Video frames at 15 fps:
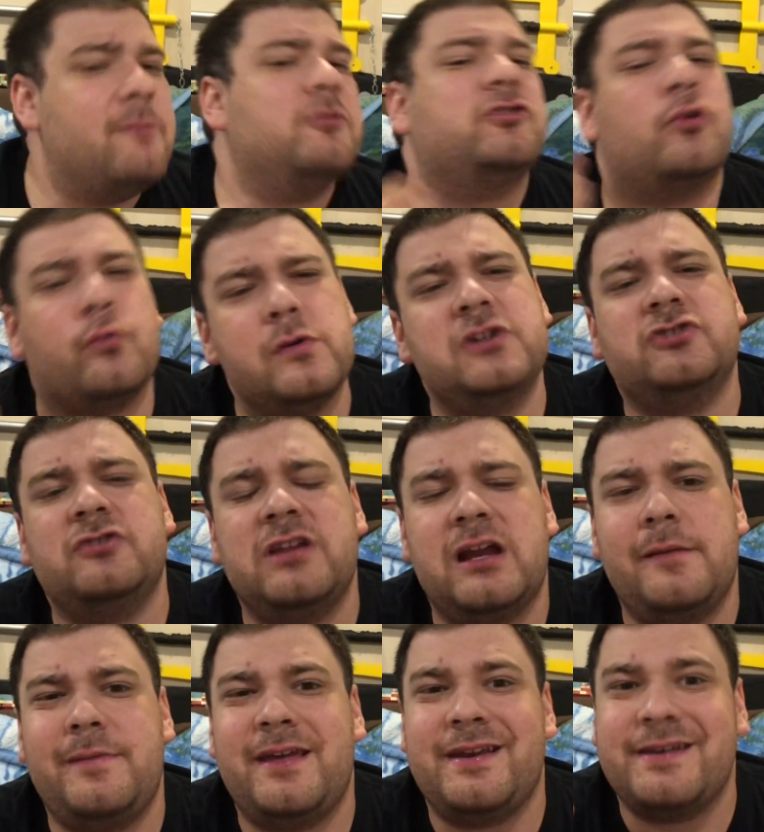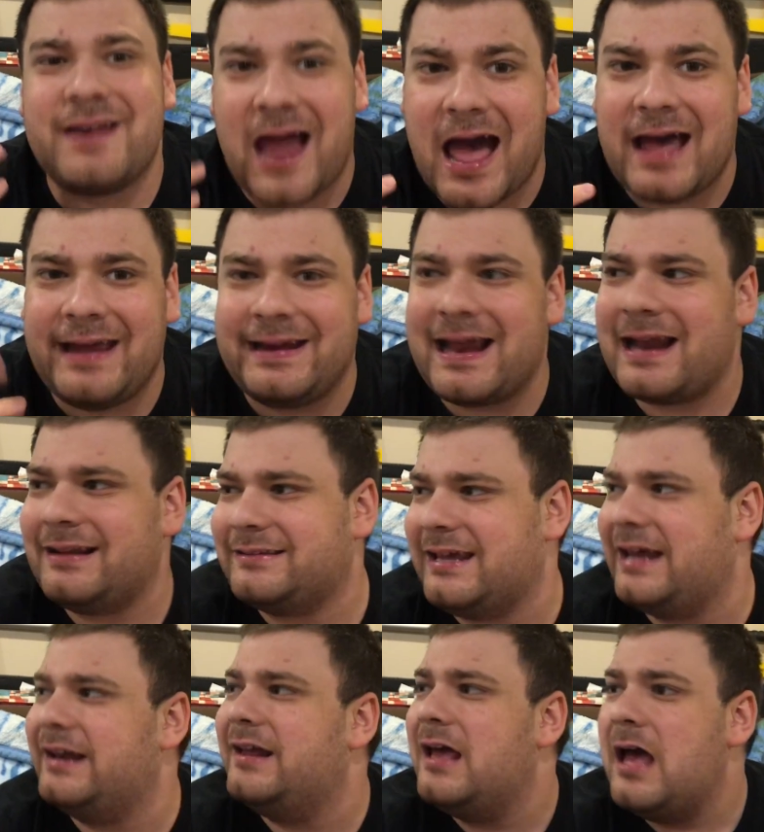It was originally going to be a 9 out of
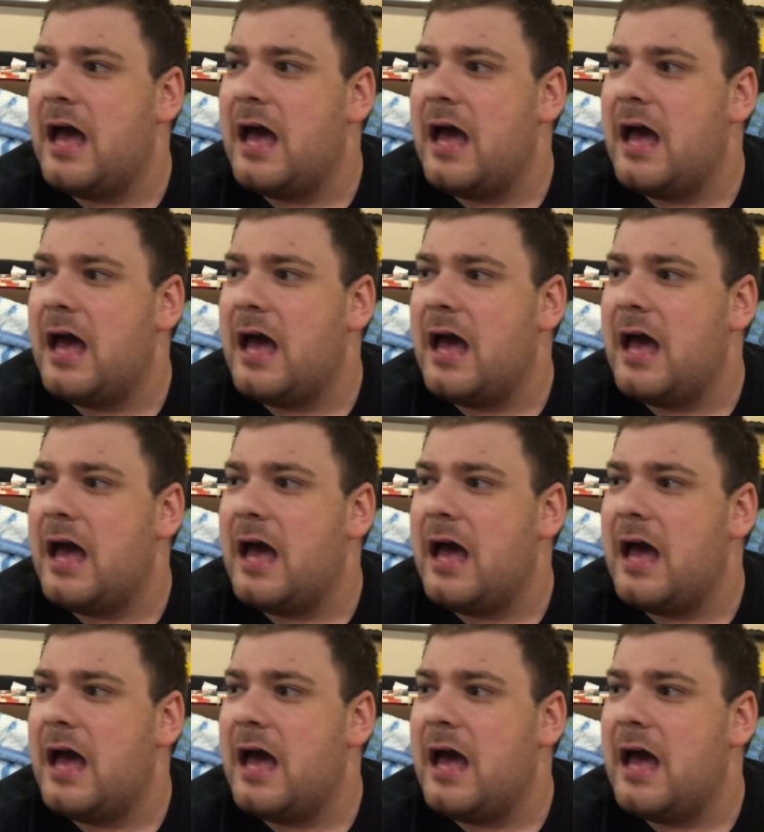10,